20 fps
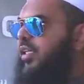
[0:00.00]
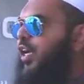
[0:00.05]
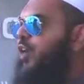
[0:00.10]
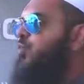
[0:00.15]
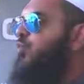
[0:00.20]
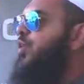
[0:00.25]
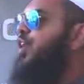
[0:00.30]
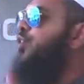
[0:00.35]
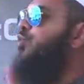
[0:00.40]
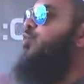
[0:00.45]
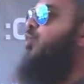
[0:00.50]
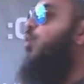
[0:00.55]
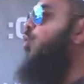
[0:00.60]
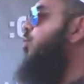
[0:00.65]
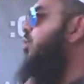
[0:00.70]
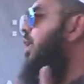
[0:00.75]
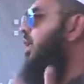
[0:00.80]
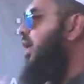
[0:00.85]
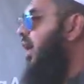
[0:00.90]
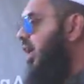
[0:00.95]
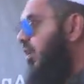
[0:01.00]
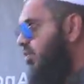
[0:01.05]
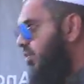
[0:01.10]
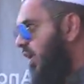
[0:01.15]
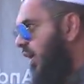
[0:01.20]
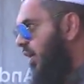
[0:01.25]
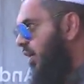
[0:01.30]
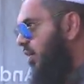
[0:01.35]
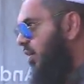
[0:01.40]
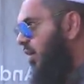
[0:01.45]
they rewrote a lot of
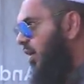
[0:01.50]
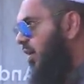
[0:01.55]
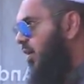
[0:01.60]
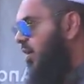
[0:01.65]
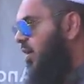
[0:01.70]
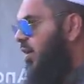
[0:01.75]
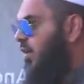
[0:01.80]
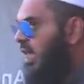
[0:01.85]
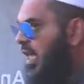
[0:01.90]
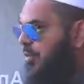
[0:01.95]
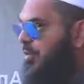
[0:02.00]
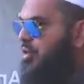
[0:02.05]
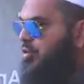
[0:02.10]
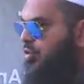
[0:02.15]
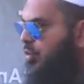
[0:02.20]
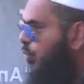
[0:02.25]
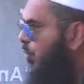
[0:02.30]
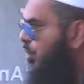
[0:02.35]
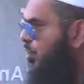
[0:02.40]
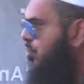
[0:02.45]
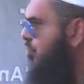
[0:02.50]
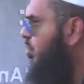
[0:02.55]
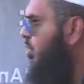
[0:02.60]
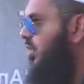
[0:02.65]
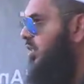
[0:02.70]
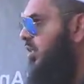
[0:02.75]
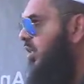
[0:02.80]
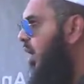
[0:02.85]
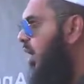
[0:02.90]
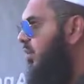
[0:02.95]
that, right? That means the original
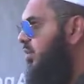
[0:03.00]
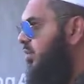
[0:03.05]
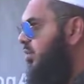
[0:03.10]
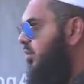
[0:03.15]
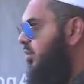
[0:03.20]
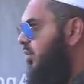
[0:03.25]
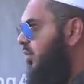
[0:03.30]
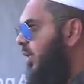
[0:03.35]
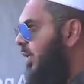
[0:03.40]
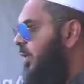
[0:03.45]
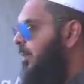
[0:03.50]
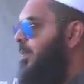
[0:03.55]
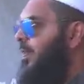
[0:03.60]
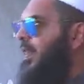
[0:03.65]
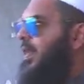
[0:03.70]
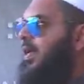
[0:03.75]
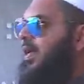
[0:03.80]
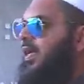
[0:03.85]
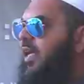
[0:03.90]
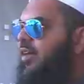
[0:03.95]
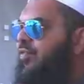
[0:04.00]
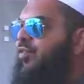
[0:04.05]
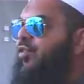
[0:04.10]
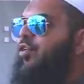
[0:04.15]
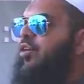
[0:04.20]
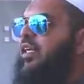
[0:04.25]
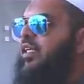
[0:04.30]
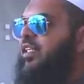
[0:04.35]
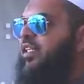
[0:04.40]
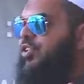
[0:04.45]
is lost, right? If you
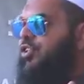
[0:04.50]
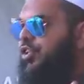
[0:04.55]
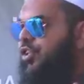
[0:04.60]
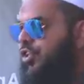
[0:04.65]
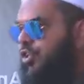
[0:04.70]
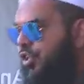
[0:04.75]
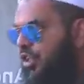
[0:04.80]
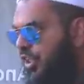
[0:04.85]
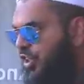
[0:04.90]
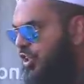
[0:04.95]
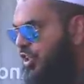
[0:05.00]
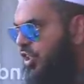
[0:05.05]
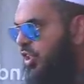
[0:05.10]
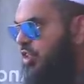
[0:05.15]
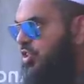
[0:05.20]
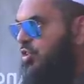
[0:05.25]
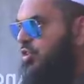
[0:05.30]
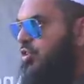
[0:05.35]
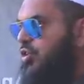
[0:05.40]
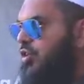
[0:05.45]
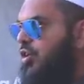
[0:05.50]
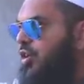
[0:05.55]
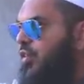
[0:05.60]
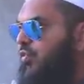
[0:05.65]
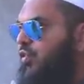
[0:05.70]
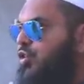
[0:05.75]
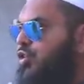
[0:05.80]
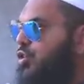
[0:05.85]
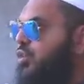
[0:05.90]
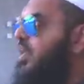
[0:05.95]
look at the traditions
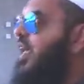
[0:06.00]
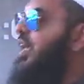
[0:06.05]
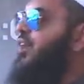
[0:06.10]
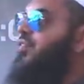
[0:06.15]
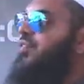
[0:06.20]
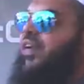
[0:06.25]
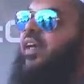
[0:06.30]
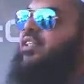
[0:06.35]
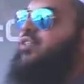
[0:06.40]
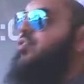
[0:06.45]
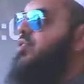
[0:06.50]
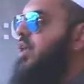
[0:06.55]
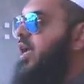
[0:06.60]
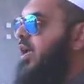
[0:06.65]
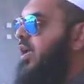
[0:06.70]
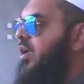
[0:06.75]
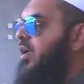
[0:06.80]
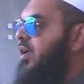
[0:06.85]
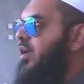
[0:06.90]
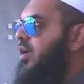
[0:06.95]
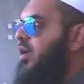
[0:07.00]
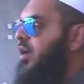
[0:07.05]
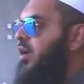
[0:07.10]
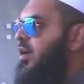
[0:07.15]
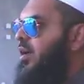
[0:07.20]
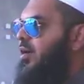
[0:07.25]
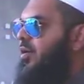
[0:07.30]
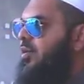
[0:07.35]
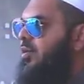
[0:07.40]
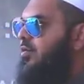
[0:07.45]
of the Judaic faith today,
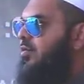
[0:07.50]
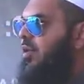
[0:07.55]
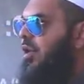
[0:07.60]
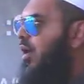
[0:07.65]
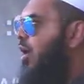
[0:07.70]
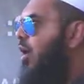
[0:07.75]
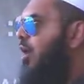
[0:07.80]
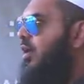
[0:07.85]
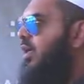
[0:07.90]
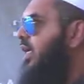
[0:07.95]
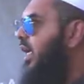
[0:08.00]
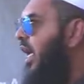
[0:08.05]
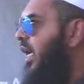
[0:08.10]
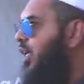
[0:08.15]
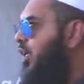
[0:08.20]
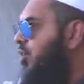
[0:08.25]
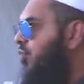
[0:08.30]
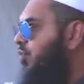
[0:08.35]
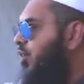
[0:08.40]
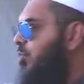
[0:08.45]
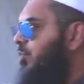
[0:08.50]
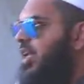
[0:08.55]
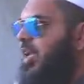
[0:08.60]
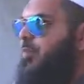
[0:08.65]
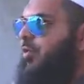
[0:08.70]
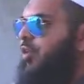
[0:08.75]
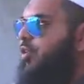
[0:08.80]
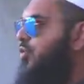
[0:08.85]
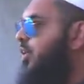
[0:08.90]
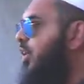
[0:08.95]
hardly any of them can be